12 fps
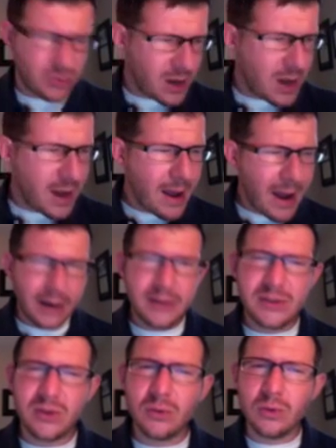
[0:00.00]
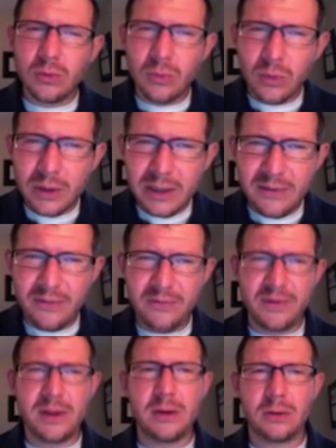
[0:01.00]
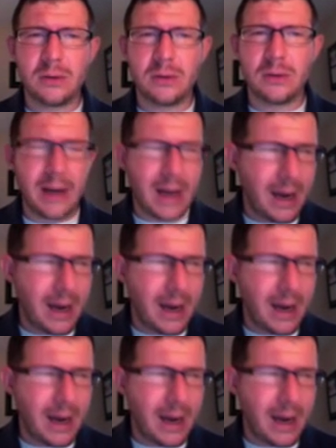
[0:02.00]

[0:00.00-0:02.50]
Well, how does the room really feel, right?